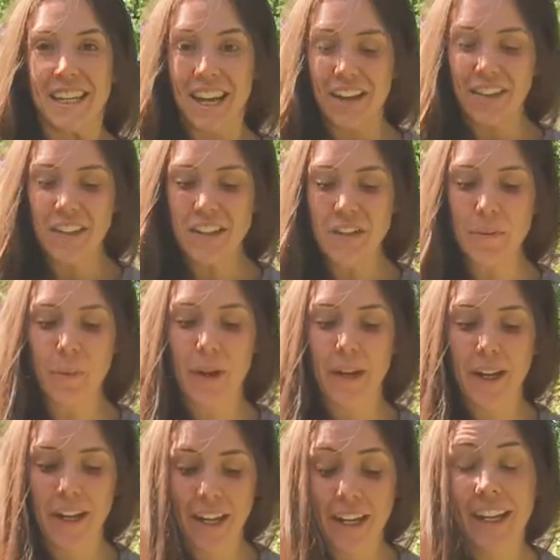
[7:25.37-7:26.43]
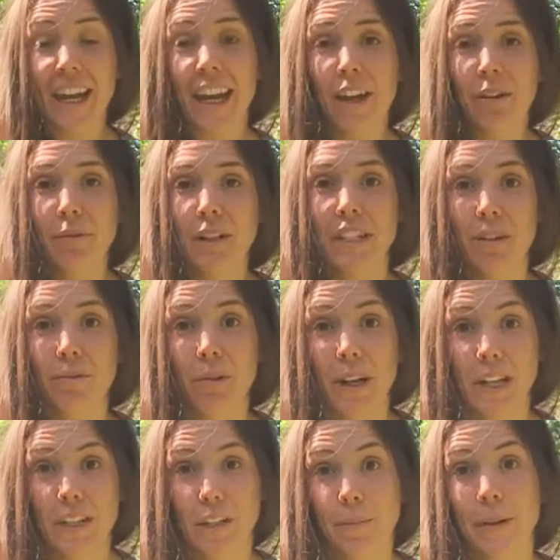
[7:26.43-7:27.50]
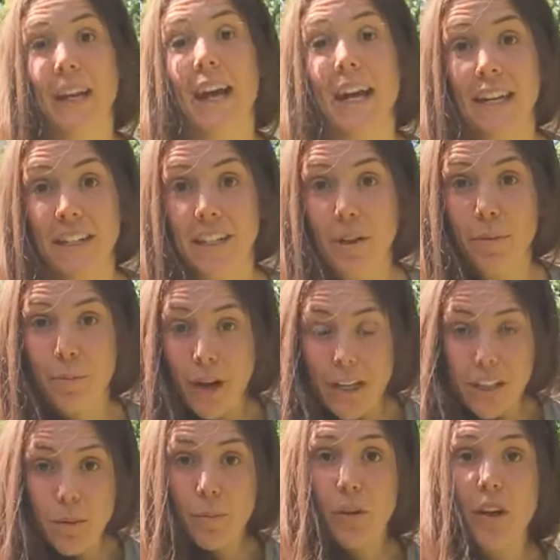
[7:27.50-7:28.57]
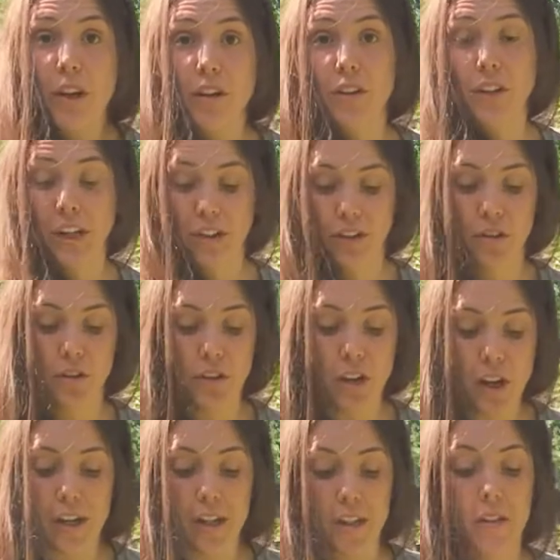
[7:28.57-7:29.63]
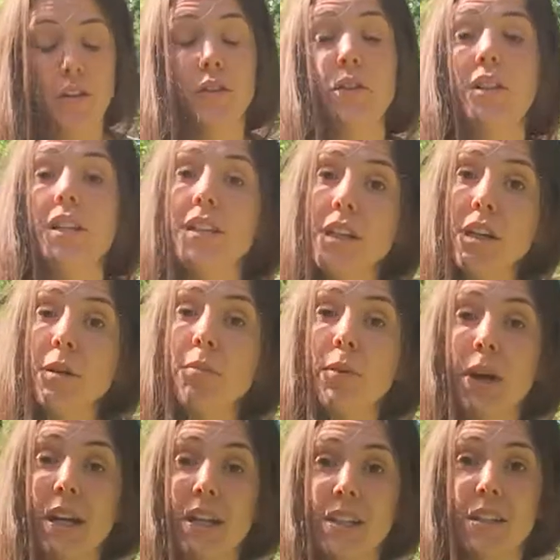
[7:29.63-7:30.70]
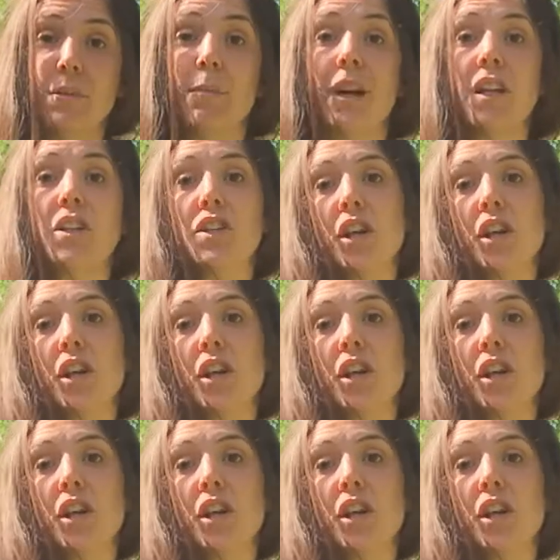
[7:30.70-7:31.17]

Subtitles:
this one, again, we didn't want it to be as compressible underneath your dog, so it doesn't compress as much,